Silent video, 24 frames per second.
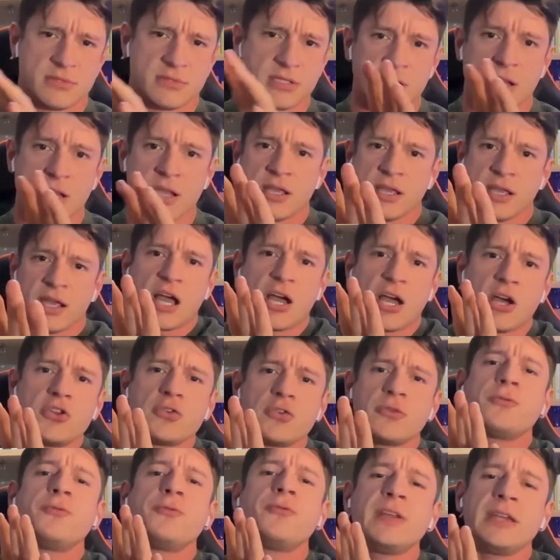just how
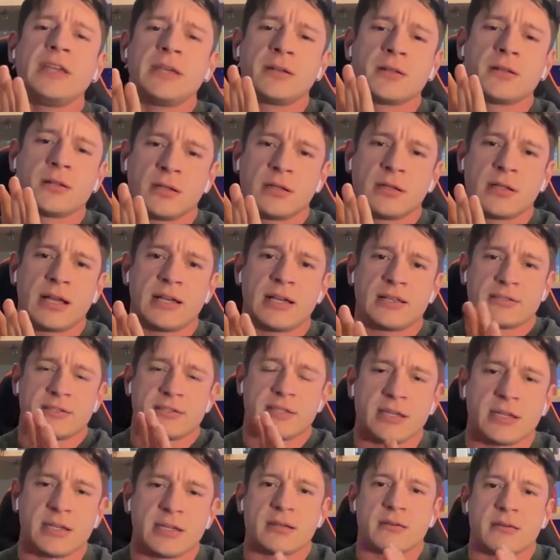you feel as
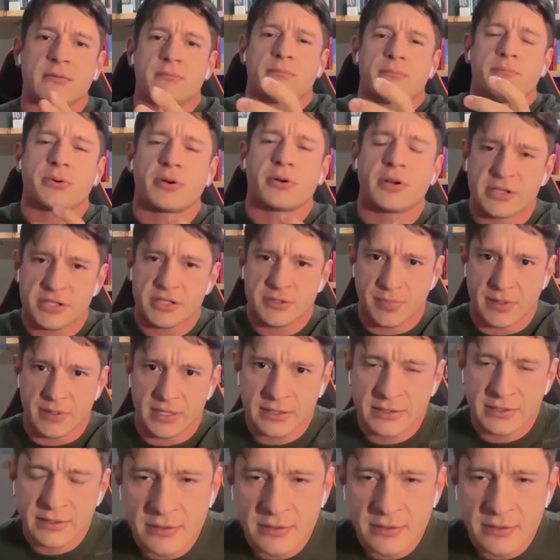a prospect.